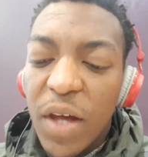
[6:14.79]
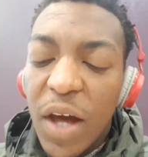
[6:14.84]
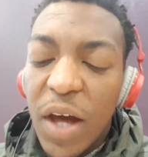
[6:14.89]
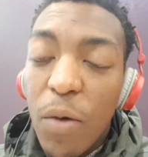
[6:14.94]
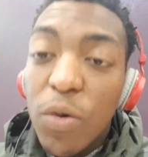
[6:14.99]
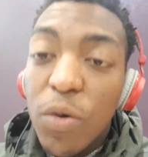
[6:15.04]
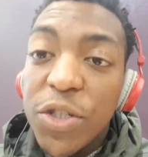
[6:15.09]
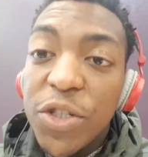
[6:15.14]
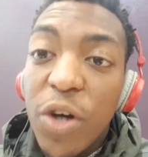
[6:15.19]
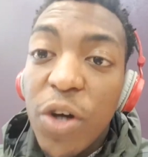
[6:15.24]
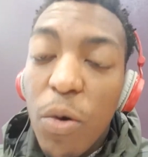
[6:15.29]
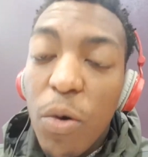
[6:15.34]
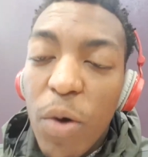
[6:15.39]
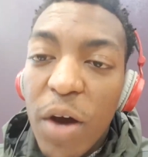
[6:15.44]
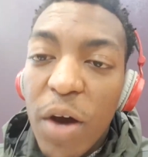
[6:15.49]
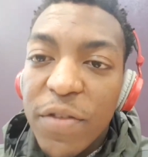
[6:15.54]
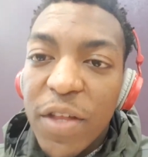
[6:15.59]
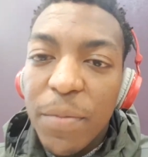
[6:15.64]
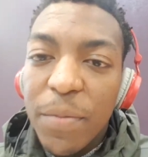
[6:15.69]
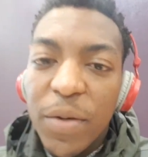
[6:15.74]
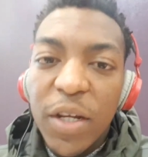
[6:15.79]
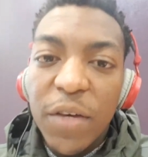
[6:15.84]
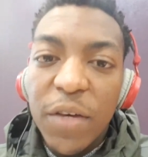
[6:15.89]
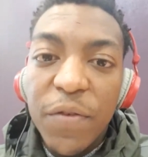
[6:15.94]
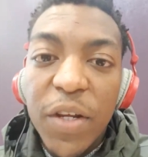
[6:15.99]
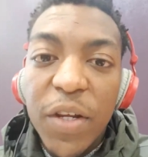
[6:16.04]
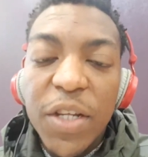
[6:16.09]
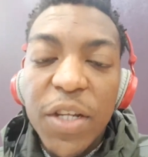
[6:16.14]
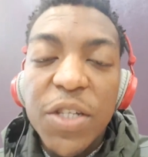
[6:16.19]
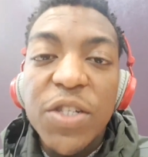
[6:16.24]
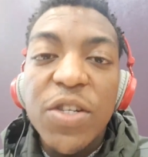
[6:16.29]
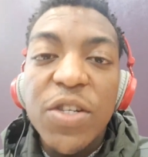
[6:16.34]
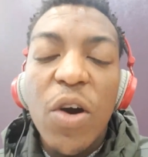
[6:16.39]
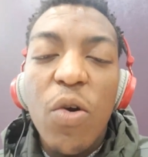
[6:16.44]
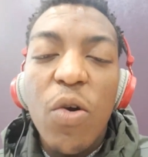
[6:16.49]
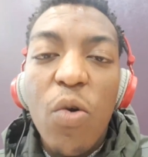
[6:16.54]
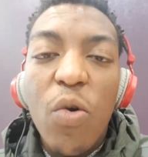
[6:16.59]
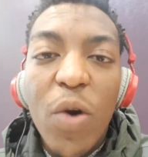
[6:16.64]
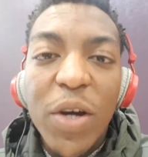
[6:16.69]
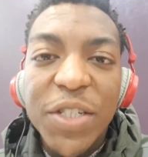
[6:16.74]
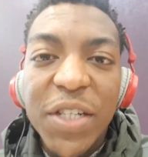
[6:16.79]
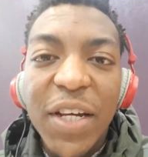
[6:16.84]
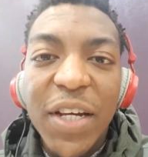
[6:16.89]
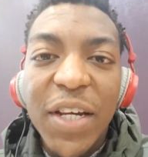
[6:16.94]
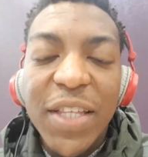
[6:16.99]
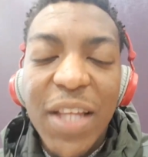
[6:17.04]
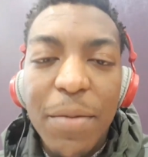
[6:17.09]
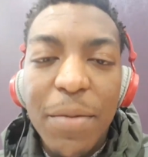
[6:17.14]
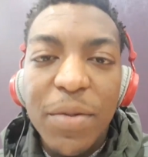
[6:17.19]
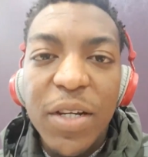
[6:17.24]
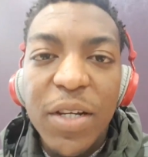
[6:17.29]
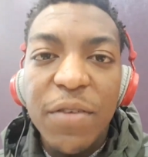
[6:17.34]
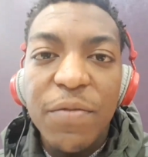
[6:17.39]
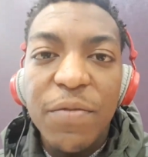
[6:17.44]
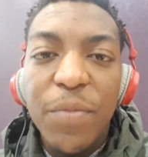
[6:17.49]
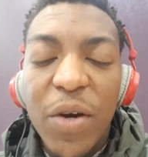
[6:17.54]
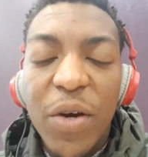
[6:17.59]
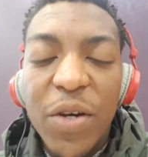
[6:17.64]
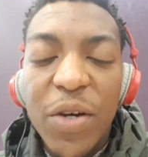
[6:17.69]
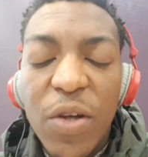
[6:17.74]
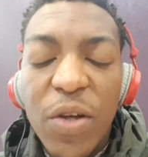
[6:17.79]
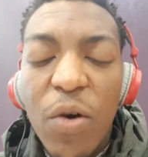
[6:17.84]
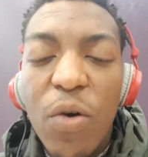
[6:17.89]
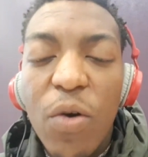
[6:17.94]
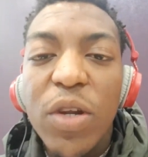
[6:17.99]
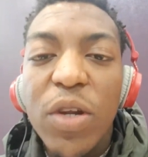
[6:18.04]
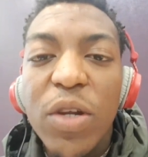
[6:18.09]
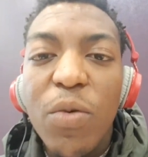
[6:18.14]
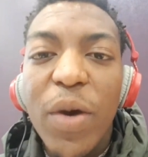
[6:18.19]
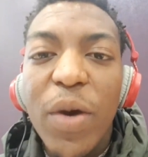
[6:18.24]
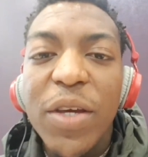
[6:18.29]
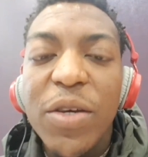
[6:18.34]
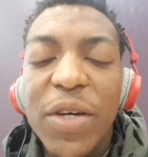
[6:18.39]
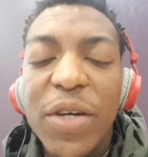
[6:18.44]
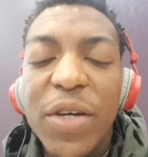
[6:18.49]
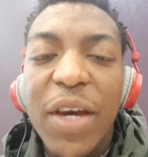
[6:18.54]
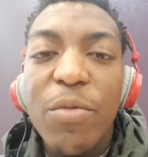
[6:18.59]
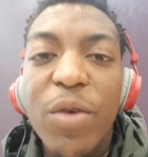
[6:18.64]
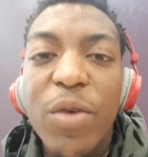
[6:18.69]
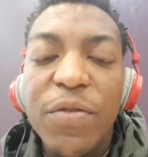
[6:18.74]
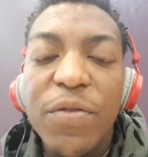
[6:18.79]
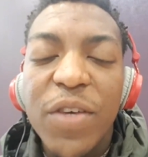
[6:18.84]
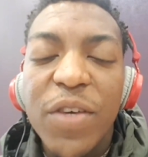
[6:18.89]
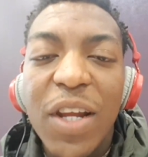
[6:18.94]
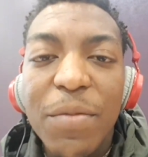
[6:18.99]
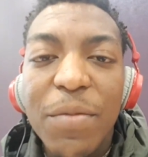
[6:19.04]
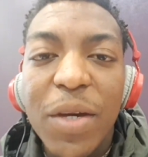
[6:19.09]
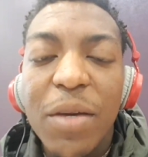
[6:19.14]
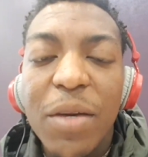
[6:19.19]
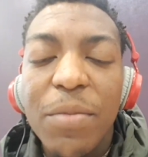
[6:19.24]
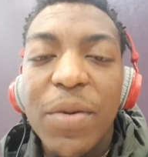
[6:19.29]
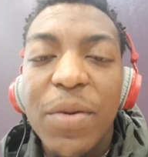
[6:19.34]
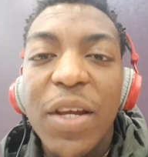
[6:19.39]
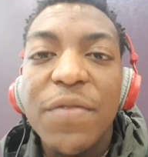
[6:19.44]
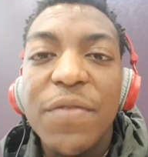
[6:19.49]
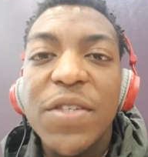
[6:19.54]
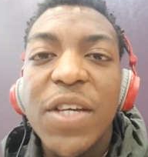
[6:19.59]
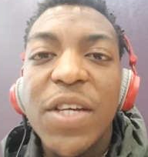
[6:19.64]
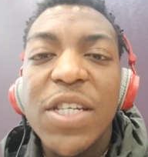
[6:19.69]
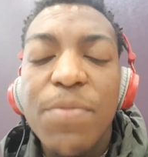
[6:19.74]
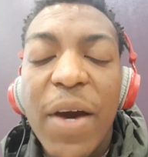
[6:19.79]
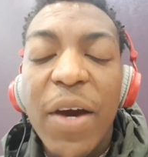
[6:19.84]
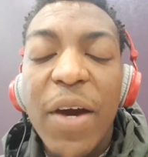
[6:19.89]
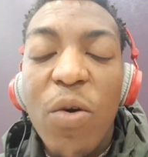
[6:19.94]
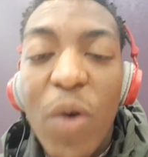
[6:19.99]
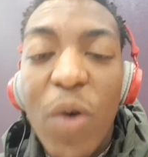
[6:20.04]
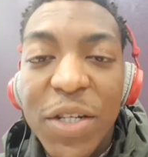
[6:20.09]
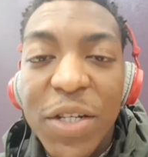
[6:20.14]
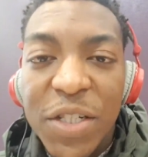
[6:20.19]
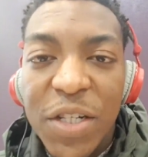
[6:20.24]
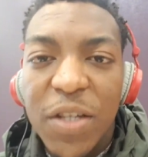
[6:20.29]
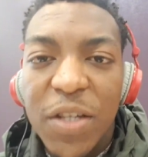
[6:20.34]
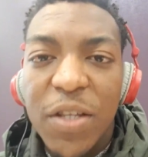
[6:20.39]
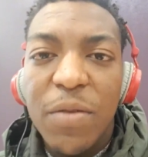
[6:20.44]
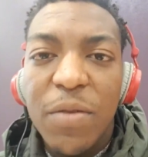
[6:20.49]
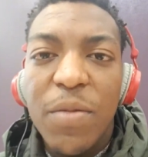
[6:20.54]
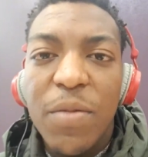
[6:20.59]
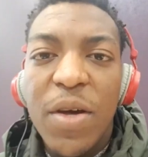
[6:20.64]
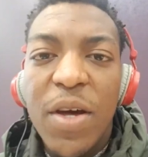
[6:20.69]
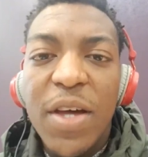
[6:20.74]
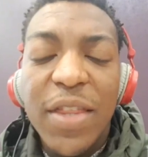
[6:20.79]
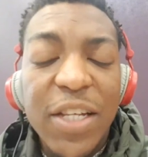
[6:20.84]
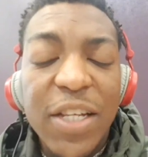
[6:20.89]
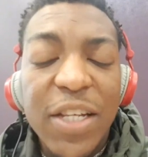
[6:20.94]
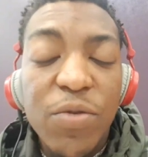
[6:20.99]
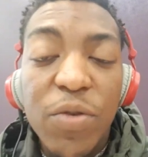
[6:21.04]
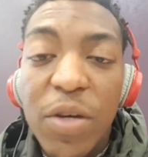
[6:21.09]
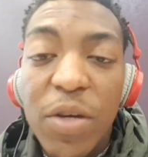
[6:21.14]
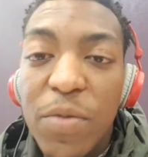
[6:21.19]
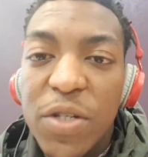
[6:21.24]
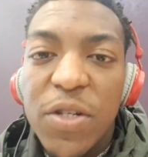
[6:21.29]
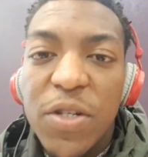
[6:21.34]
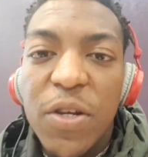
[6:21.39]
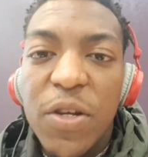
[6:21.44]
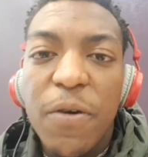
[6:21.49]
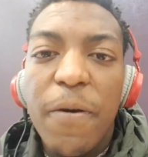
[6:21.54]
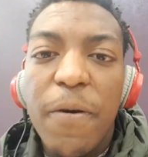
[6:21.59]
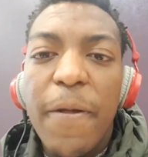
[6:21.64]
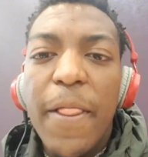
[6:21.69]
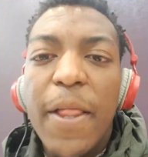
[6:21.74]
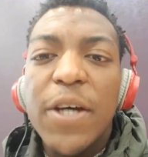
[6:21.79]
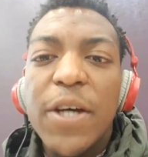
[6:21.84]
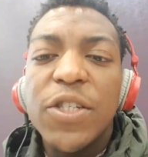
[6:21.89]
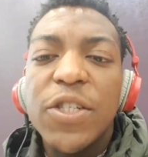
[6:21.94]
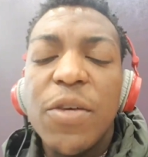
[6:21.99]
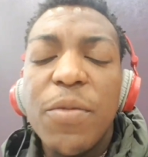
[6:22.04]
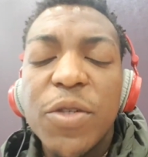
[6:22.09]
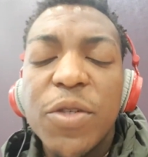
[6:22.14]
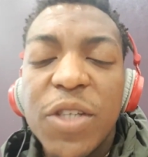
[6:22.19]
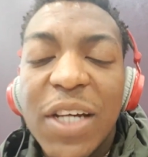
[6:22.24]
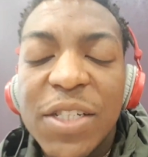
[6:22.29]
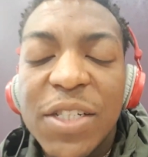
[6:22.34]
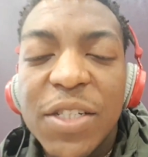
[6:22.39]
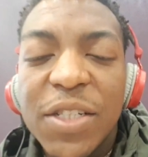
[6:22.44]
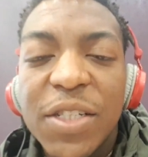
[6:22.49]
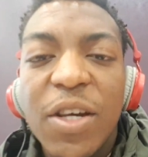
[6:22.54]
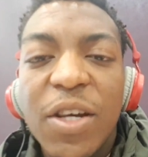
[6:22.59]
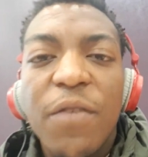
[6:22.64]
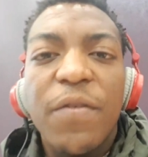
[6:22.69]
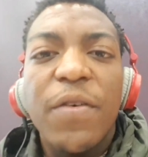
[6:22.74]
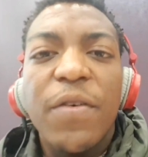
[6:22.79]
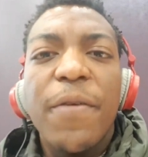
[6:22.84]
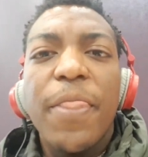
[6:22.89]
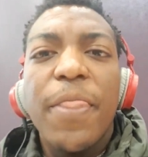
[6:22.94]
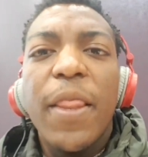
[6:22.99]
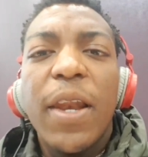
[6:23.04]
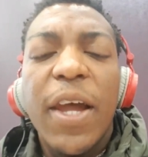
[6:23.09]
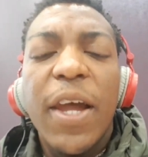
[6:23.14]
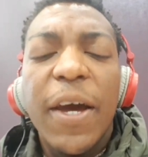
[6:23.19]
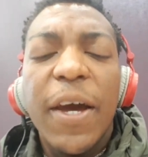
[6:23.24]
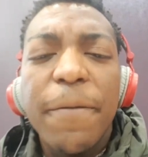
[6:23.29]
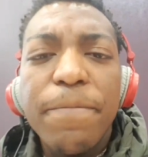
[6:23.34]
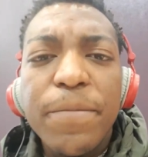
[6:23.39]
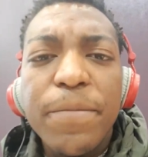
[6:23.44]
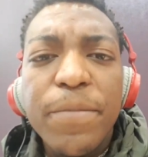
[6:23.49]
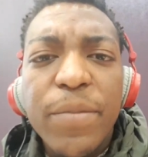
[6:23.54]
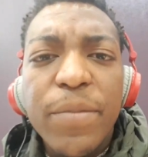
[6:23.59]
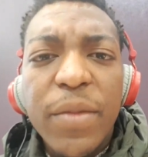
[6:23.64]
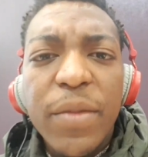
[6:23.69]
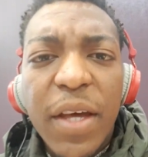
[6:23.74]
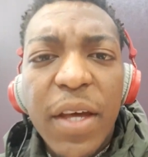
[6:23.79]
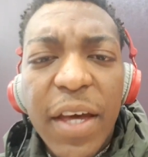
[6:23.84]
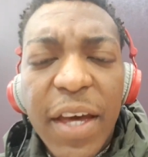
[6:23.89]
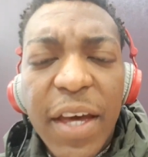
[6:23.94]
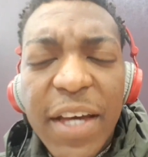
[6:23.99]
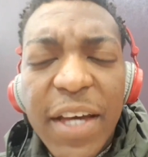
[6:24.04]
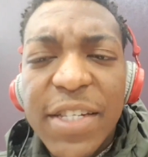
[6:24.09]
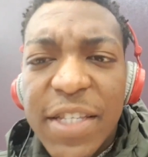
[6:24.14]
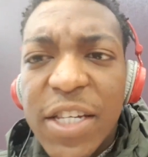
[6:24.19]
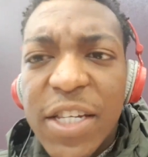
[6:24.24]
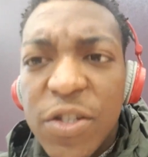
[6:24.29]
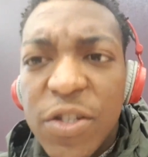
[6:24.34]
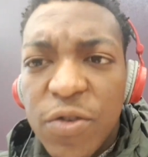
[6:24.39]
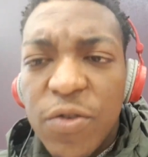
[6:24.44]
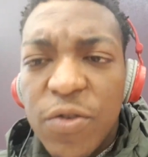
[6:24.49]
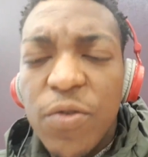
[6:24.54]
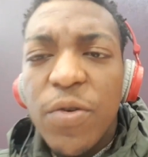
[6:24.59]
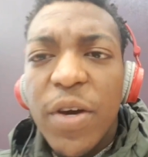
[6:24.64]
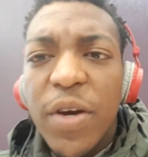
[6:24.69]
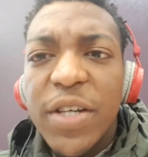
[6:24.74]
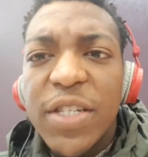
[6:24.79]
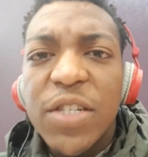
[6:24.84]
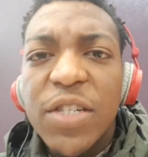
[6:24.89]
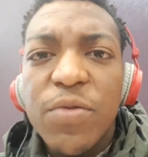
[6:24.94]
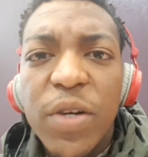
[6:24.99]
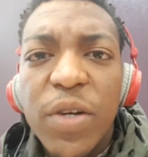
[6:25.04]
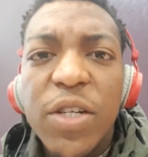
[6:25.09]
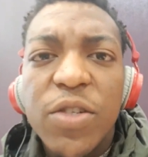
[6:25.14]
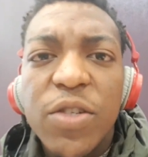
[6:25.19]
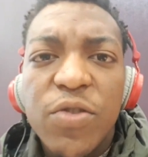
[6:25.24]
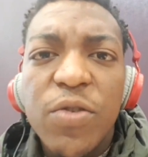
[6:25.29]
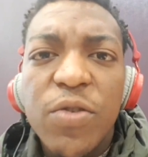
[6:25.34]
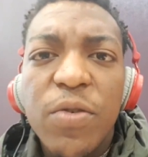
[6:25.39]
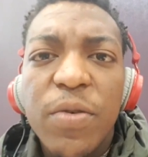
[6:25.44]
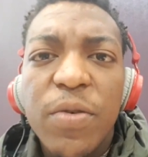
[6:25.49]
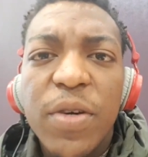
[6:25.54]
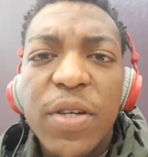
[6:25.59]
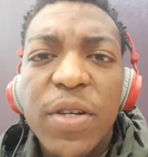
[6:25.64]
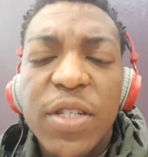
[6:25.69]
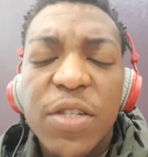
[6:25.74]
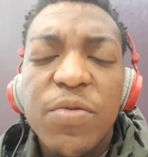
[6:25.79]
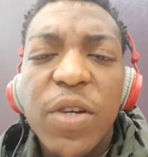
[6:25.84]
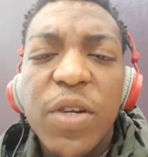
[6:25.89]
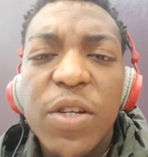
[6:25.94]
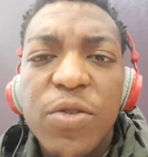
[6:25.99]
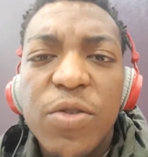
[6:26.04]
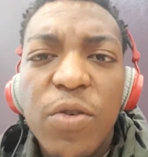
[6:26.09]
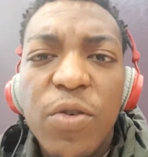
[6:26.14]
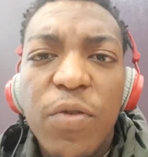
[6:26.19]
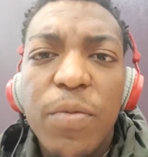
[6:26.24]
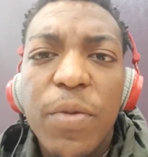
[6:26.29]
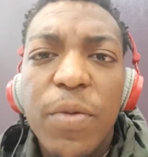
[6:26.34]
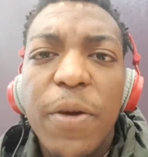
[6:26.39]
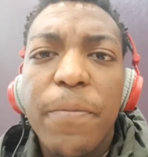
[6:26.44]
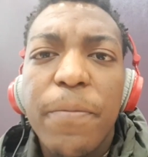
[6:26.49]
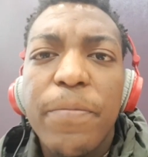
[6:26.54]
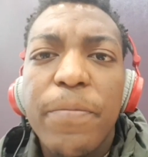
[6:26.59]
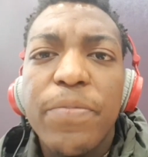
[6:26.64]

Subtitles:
And once you're aware of that belief, you need to start questioning that belief, because the only way you get rid of your limiting beliefs is by questioning them. That's what you must do. So you must ask yourself, like, is this true? Is this really true? Is this really true for me?